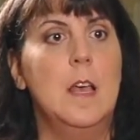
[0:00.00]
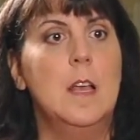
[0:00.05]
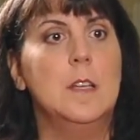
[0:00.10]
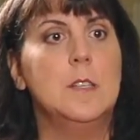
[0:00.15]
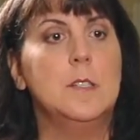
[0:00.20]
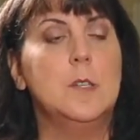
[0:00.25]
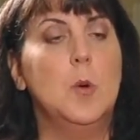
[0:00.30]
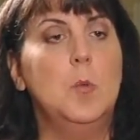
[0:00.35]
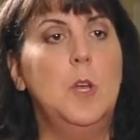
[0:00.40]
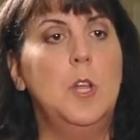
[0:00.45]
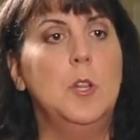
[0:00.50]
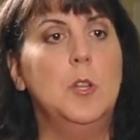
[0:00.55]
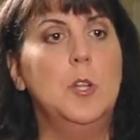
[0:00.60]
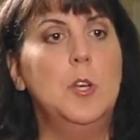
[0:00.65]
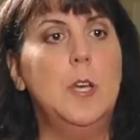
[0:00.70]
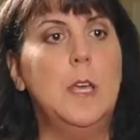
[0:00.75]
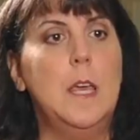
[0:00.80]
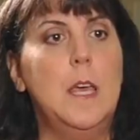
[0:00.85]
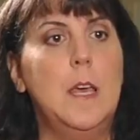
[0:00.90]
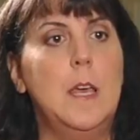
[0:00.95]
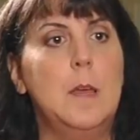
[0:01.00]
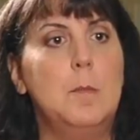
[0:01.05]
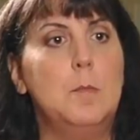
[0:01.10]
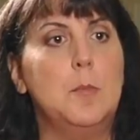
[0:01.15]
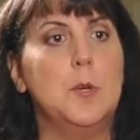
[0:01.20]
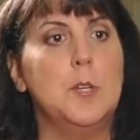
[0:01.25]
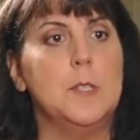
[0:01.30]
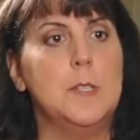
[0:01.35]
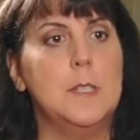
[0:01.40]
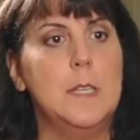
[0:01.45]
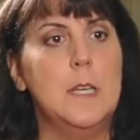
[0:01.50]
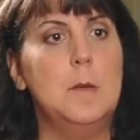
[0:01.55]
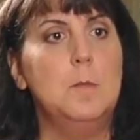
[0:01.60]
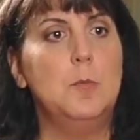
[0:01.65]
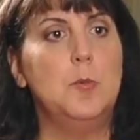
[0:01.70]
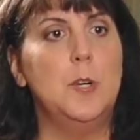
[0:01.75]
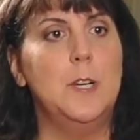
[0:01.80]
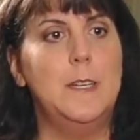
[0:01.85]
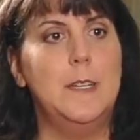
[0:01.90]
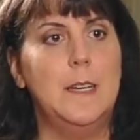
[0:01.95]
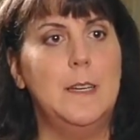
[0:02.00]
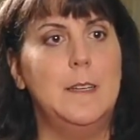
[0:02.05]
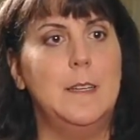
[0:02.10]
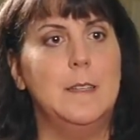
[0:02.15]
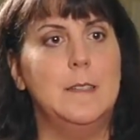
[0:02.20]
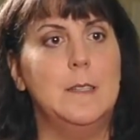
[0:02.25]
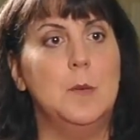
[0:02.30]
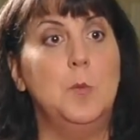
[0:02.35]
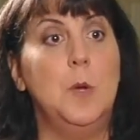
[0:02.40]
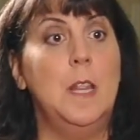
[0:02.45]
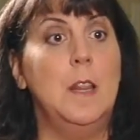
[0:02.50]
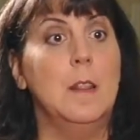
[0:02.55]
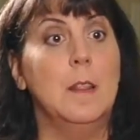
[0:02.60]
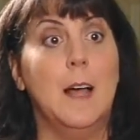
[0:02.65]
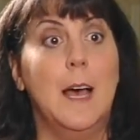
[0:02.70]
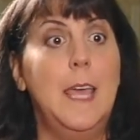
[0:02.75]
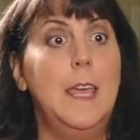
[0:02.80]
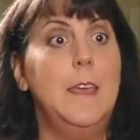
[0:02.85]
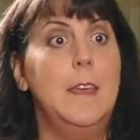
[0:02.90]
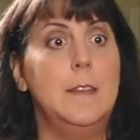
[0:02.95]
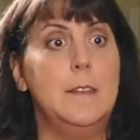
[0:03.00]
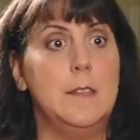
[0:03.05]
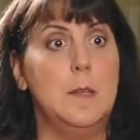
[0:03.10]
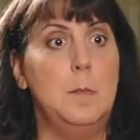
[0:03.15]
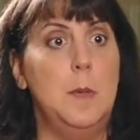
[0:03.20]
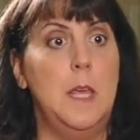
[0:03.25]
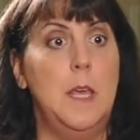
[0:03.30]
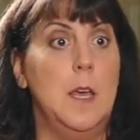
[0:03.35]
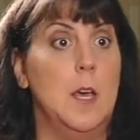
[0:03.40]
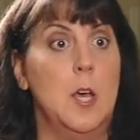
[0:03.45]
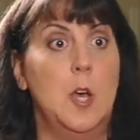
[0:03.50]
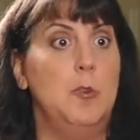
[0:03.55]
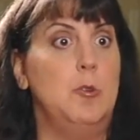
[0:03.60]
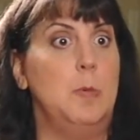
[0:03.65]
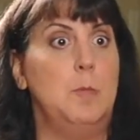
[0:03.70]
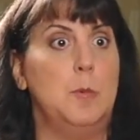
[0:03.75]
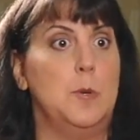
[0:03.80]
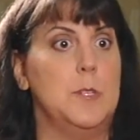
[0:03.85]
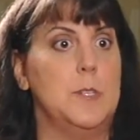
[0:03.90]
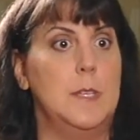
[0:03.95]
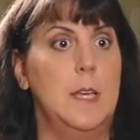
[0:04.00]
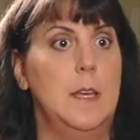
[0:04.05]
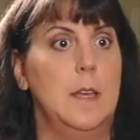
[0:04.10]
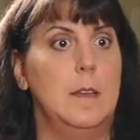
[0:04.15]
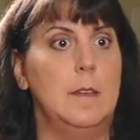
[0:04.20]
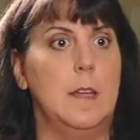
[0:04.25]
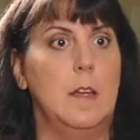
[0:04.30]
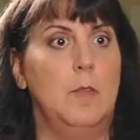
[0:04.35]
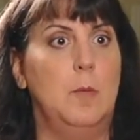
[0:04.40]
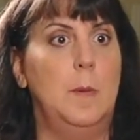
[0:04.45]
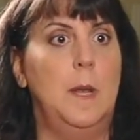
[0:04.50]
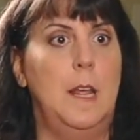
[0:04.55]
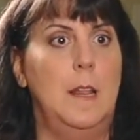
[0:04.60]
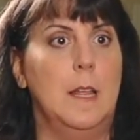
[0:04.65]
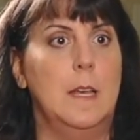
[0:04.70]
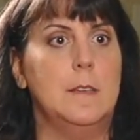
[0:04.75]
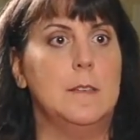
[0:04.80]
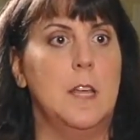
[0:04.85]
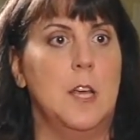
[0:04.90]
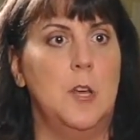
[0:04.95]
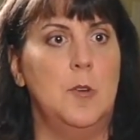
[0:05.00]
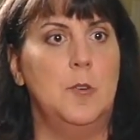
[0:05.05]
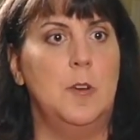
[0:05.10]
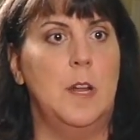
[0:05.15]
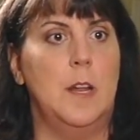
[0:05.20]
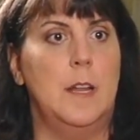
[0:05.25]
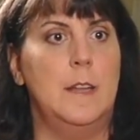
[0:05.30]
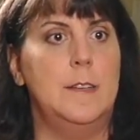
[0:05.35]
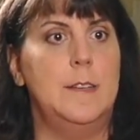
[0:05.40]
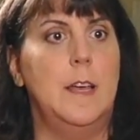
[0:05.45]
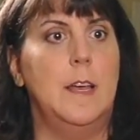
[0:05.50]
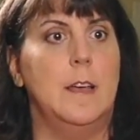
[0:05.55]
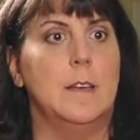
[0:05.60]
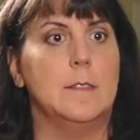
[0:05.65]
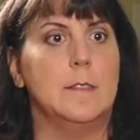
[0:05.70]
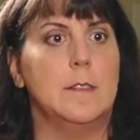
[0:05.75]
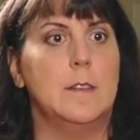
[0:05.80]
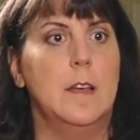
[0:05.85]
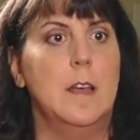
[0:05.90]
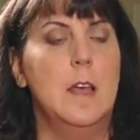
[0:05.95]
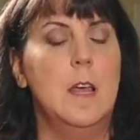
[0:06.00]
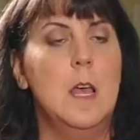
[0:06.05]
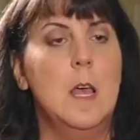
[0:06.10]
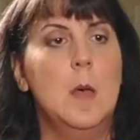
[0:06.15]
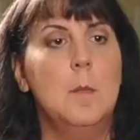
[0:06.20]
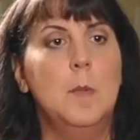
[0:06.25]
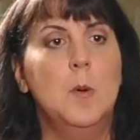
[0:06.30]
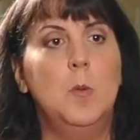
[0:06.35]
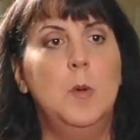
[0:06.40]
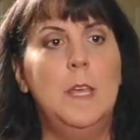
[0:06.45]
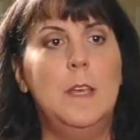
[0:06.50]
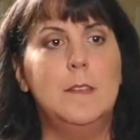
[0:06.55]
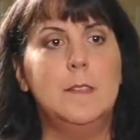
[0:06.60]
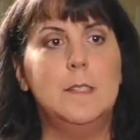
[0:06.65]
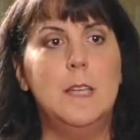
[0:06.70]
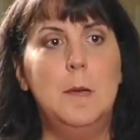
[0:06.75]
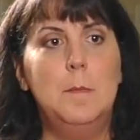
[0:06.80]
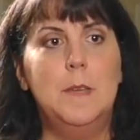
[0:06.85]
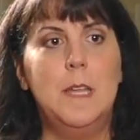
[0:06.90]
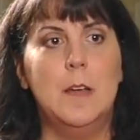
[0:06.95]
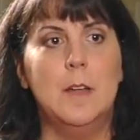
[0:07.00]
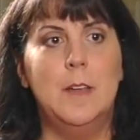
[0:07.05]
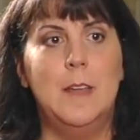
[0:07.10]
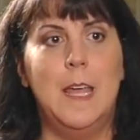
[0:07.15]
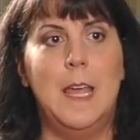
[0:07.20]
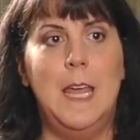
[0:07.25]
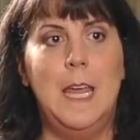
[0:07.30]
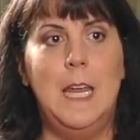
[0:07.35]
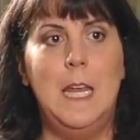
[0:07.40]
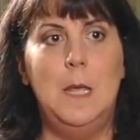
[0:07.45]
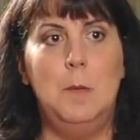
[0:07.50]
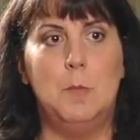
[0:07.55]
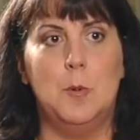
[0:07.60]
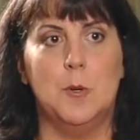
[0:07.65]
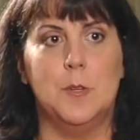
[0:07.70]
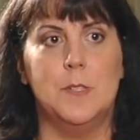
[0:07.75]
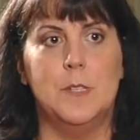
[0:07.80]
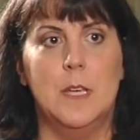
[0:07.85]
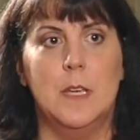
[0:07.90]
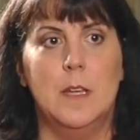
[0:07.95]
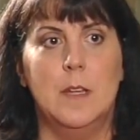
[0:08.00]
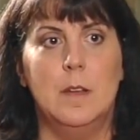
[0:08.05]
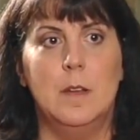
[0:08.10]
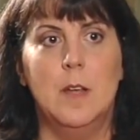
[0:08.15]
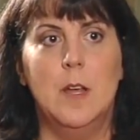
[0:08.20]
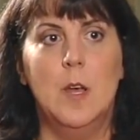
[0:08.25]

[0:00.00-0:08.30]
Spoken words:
So we look at percent predicted, and we like it to be 100%. Everybody likes 100 on a test, but we accept down to 80%.